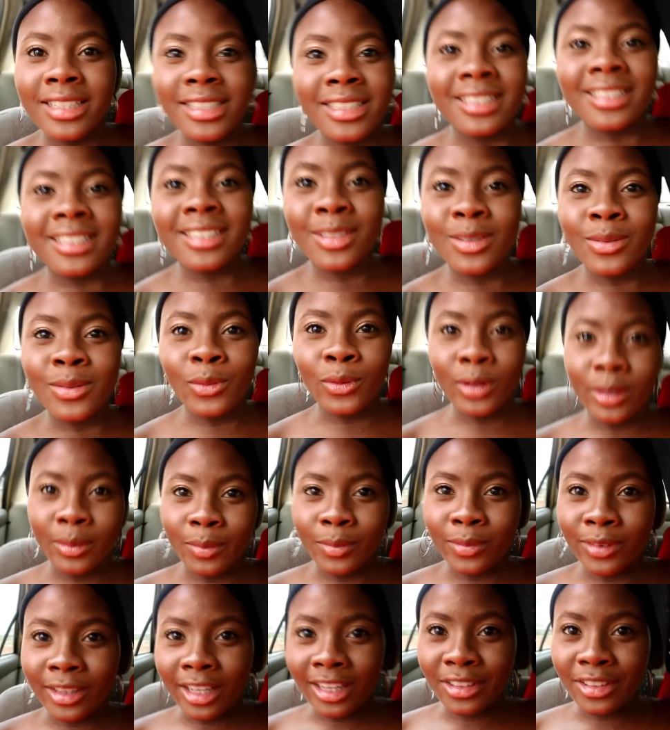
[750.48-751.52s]
is with
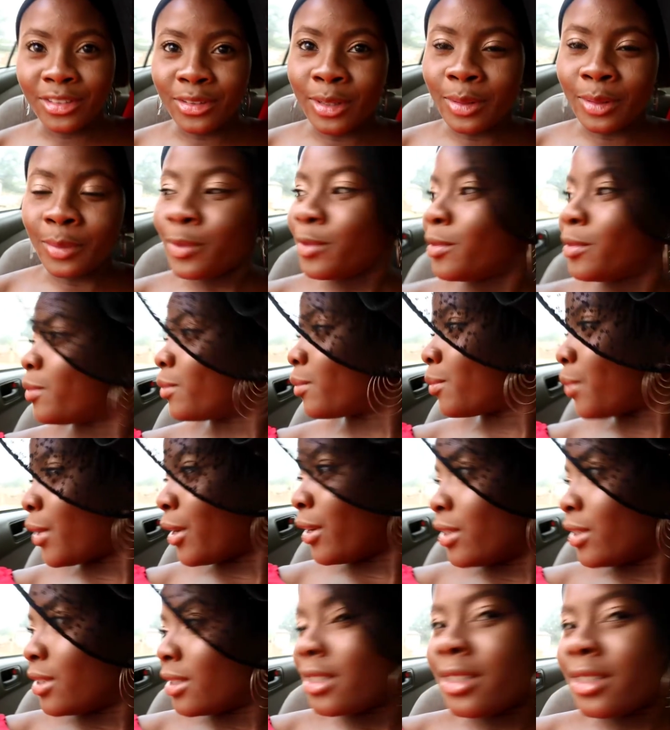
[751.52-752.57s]
Nigerian
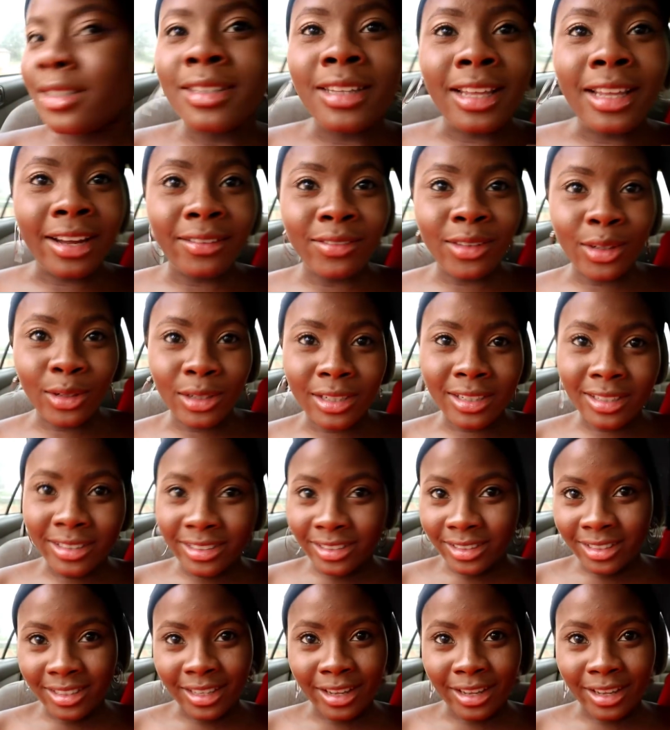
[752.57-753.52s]
parents, they have to greet